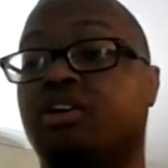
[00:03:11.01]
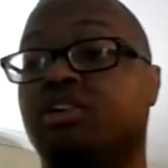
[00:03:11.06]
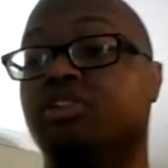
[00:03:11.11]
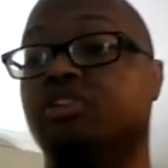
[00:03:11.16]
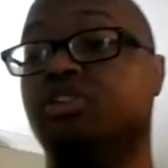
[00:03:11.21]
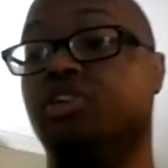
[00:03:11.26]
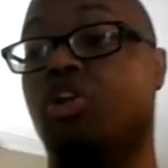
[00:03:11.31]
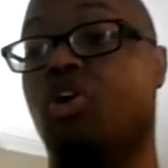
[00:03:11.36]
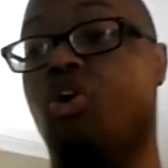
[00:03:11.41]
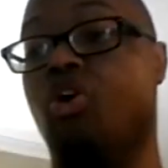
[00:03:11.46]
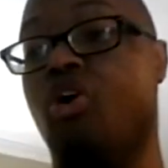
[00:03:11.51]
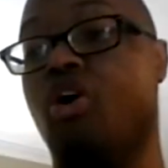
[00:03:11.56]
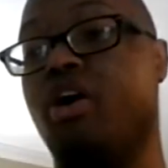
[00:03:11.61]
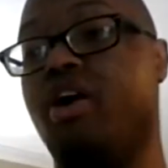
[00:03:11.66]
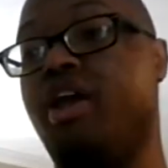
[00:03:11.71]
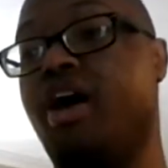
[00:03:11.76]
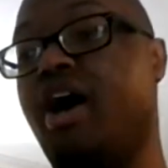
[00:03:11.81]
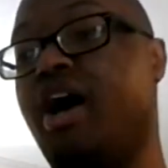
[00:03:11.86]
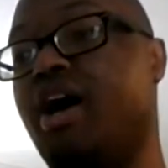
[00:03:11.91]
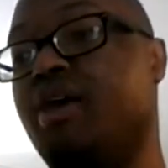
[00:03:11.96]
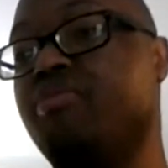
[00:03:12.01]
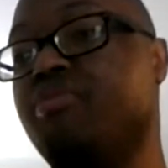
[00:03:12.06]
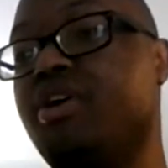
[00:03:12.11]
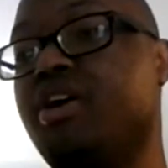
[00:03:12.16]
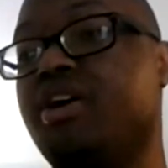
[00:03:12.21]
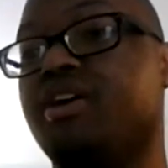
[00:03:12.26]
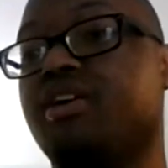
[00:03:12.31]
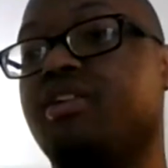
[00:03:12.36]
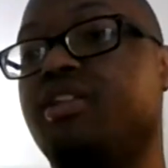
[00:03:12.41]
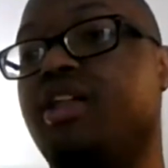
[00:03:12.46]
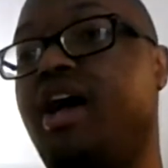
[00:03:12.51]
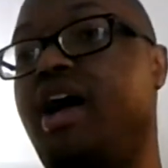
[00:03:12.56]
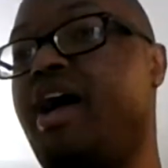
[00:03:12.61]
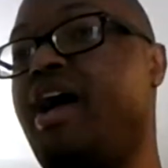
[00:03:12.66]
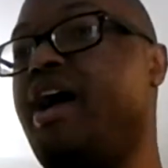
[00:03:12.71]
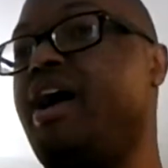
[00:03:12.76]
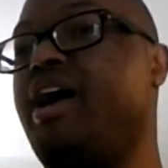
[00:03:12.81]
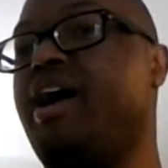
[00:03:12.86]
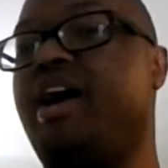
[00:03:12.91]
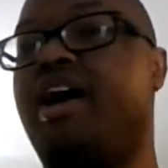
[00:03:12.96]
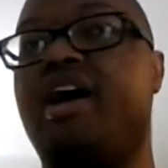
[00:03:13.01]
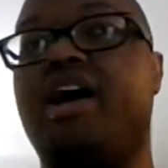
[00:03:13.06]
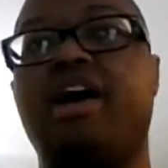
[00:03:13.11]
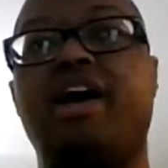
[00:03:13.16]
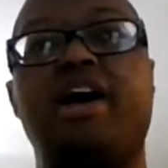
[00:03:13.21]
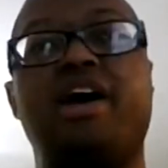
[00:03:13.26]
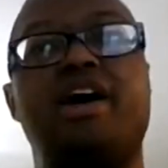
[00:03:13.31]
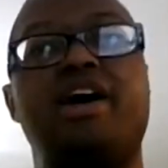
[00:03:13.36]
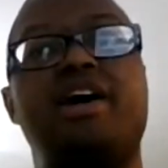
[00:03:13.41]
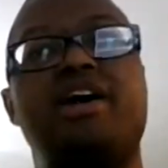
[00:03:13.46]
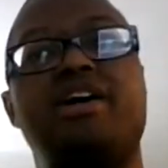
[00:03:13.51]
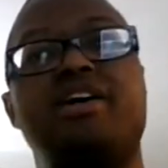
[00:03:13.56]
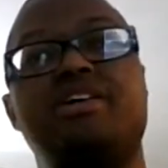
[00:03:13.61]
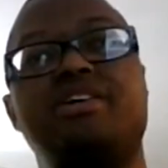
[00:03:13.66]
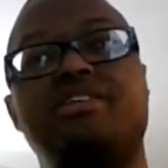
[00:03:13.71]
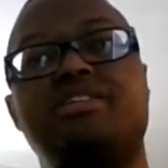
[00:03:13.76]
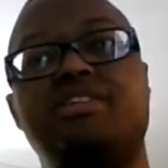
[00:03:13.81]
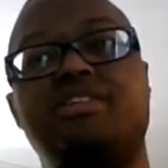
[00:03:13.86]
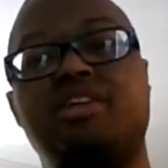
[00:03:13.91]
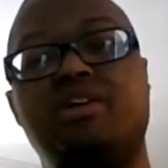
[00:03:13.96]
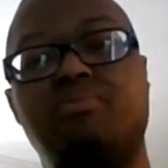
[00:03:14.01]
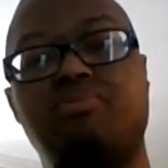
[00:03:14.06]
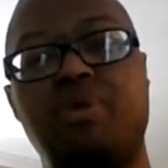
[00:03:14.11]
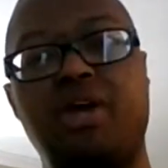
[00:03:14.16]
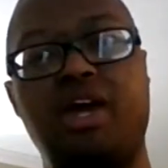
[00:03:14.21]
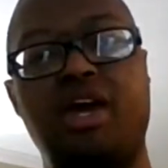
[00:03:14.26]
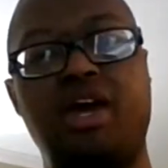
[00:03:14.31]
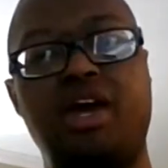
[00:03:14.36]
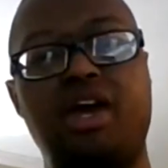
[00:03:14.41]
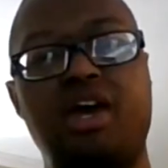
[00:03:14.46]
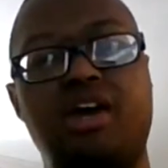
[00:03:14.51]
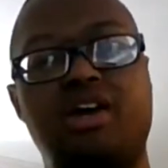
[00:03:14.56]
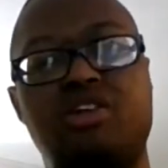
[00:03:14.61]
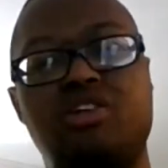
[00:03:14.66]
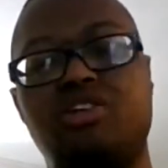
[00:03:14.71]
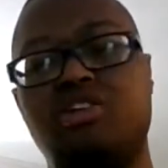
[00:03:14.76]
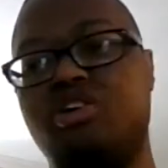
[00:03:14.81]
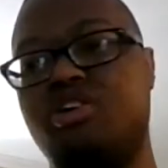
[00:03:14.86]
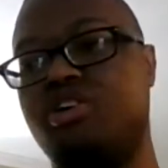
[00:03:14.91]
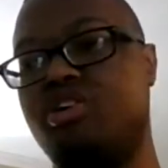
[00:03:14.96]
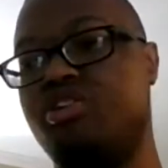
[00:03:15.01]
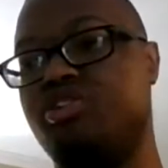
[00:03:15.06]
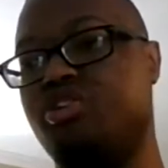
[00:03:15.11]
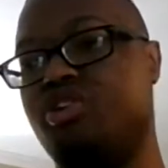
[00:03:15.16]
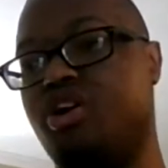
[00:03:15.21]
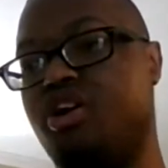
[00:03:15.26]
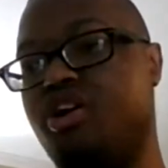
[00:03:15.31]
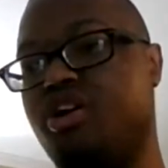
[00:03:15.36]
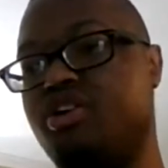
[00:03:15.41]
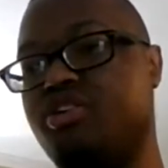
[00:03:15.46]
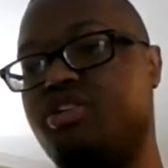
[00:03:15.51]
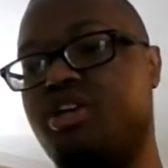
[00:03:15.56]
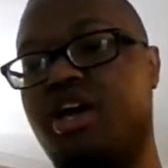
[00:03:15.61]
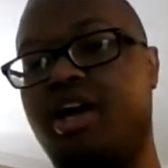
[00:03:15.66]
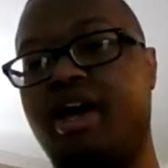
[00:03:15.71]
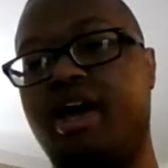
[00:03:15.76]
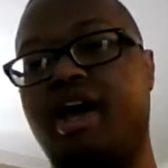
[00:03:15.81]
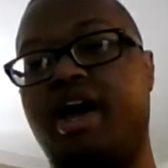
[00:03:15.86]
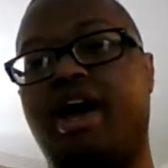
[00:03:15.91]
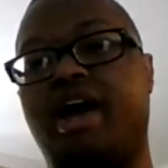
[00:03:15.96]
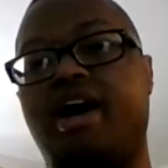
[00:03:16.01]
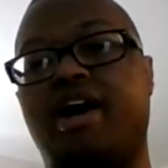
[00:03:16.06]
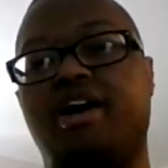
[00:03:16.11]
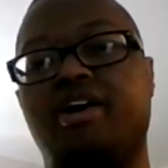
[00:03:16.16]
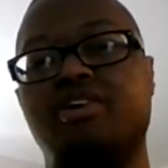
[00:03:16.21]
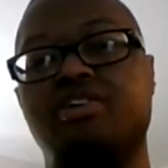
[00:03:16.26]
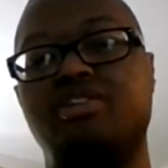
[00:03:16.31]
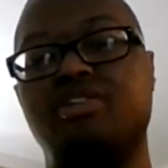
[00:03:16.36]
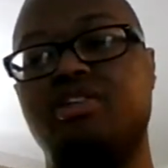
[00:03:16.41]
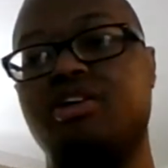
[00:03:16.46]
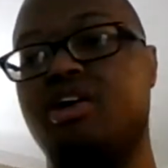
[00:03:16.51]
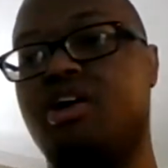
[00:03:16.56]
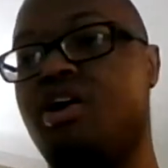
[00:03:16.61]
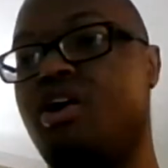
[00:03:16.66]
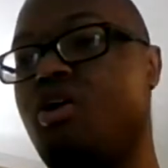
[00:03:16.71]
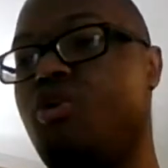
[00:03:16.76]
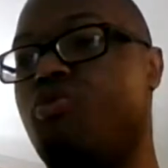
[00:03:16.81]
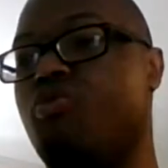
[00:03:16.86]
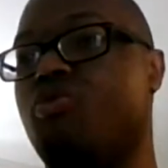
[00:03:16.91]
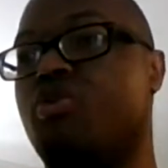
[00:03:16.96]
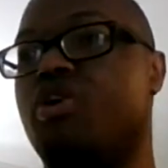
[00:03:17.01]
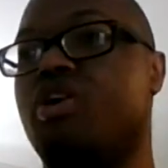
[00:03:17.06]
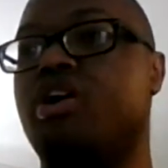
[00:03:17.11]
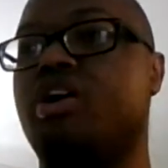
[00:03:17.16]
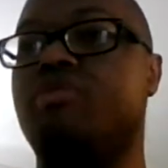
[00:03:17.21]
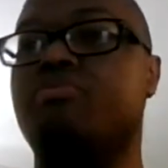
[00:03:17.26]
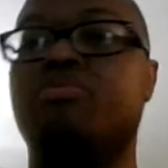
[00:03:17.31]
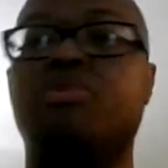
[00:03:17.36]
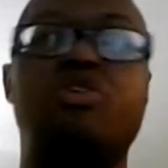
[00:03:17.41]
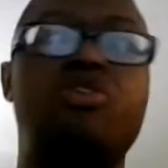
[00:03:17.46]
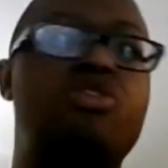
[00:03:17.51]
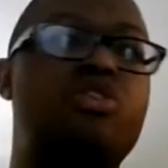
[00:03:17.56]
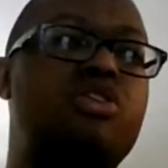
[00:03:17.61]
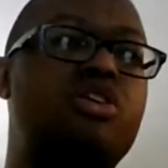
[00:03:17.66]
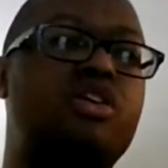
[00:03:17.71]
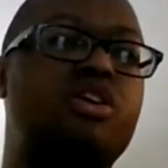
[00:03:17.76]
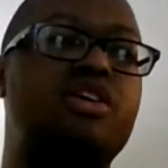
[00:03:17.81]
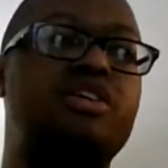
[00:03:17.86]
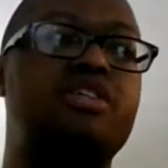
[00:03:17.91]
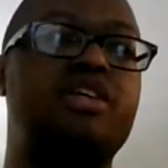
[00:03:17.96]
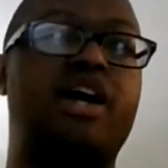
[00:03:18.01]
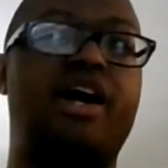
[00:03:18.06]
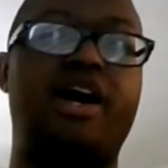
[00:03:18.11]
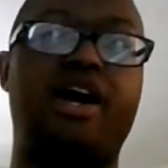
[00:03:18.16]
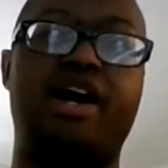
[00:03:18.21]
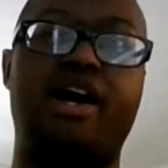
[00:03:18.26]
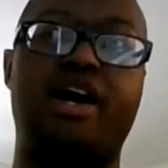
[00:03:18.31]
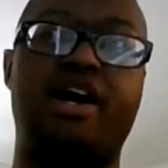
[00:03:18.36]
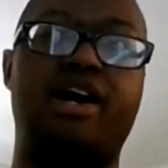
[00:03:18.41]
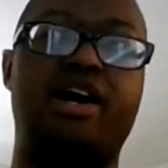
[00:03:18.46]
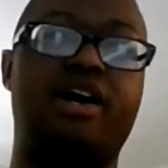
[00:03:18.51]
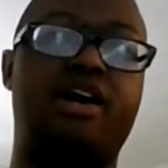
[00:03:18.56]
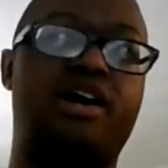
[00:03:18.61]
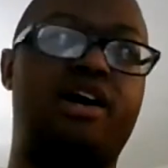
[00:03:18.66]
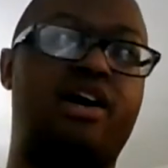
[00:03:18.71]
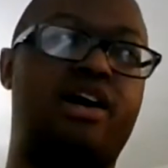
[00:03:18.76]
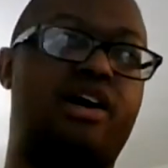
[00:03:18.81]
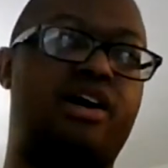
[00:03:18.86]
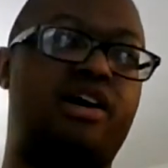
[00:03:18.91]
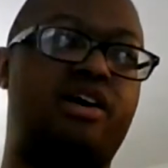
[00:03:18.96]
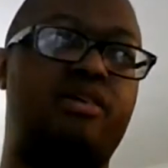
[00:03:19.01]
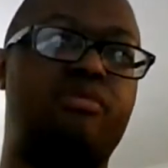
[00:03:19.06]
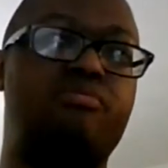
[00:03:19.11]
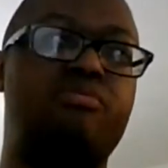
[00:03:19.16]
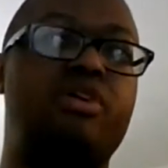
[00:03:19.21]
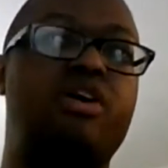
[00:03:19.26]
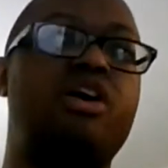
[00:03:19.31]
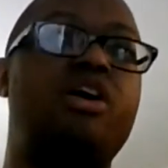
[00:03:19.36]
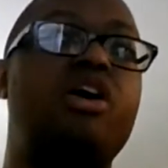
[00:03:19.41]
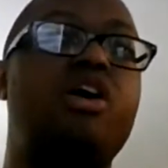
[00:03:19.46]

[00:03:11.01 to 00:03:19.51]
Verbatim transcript: Lord, I'm Glad to be in the church house one more time.